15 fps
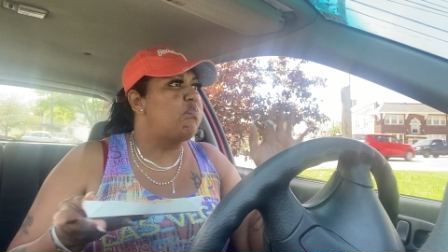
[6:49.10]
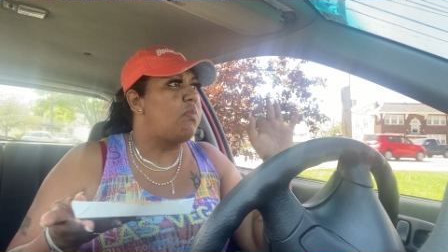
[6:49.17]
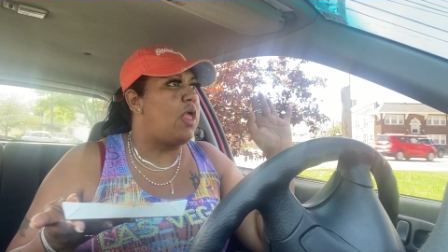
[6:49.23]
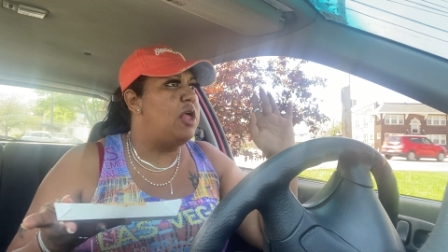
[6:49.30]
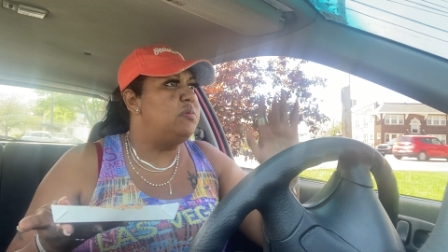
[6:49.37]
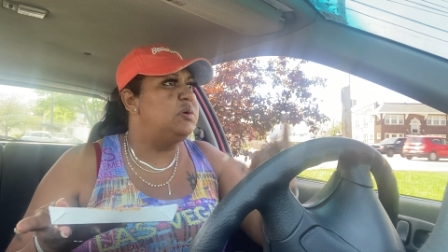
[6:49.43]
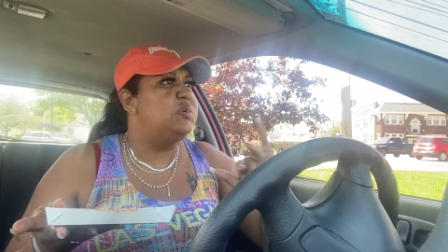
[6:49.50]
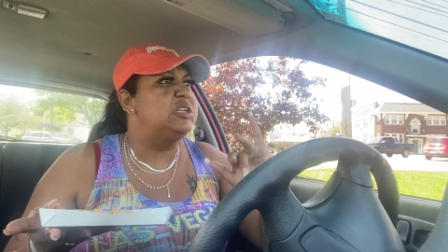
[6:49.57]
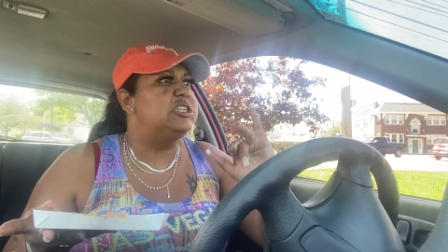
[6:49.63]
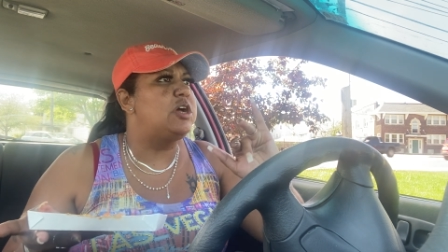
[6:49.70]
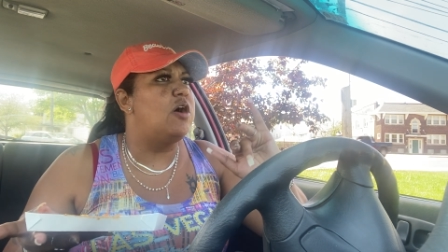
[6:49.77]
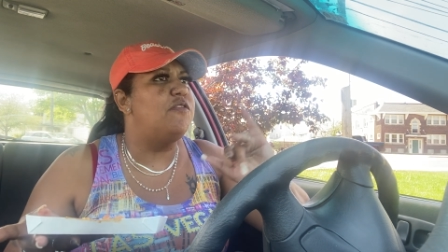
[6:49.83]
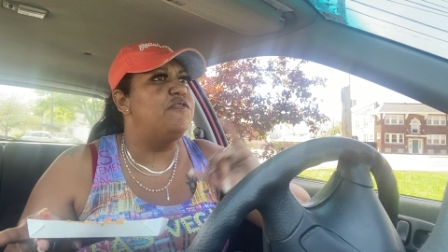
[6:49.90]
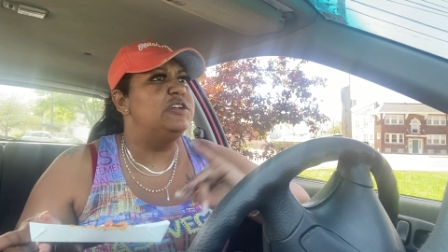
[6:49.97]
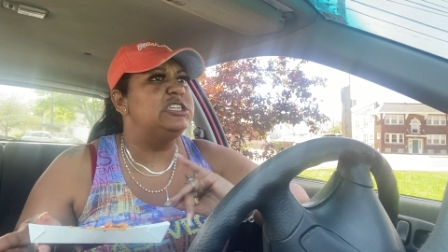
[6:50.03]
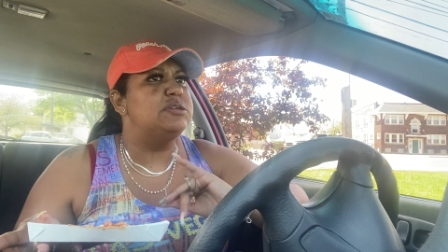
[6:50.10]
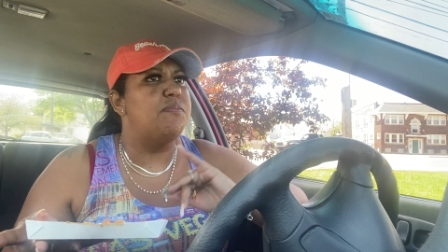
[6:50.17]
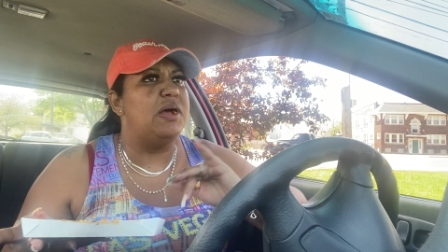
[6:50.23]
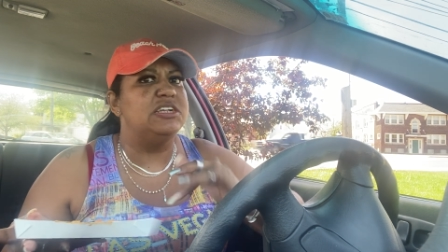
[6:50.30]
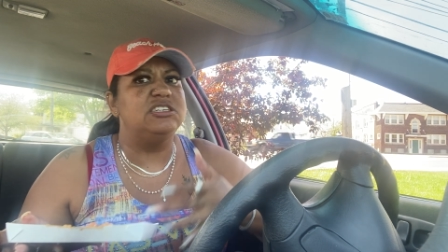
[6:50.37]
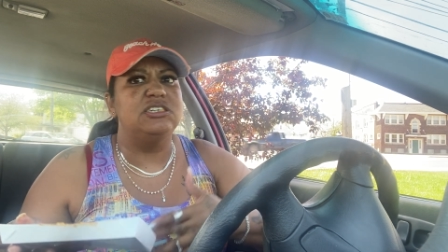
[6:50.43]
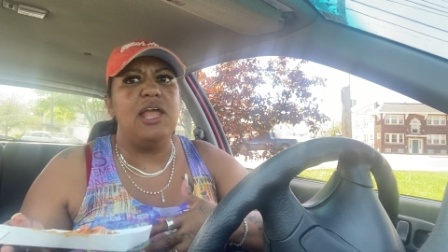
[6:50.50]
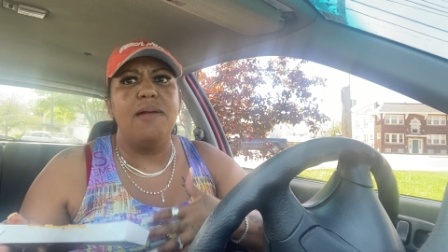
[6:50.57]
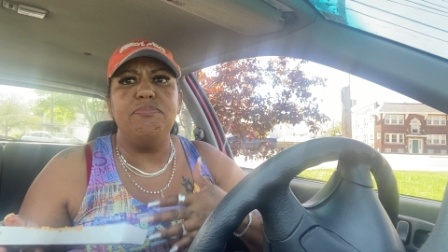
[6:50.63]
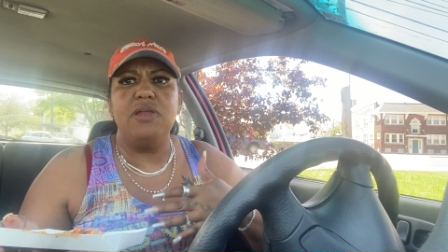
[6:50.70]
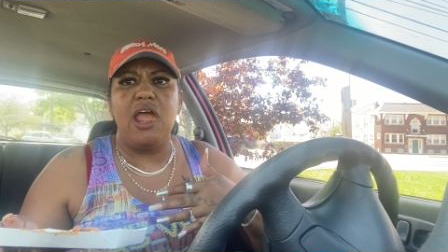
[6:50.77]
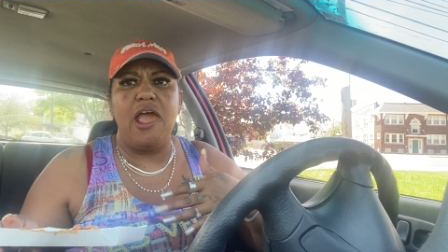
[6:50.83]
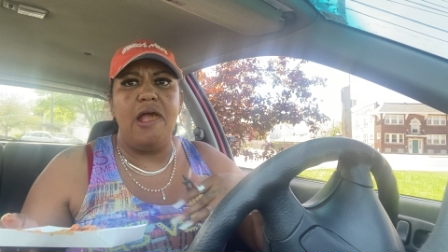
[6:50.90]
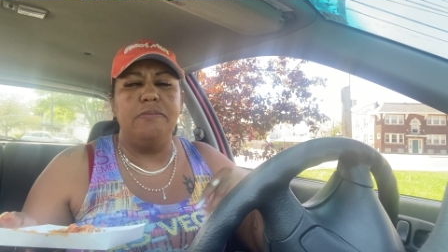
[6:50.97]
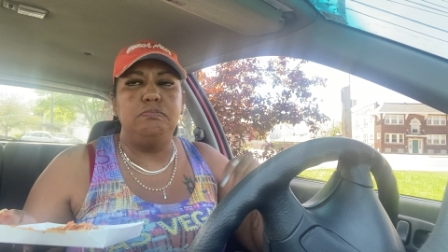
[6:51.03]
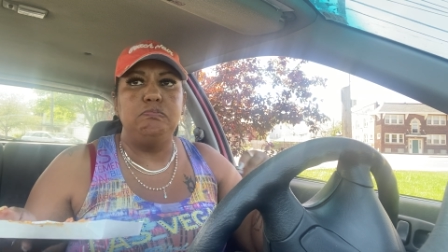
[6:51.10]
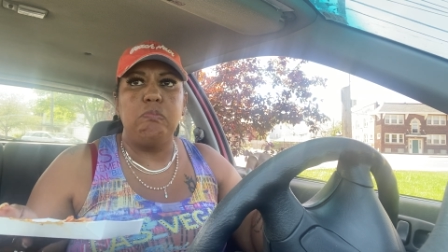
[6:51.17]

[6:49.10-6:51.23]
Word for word: And we went to go visit my stepdad.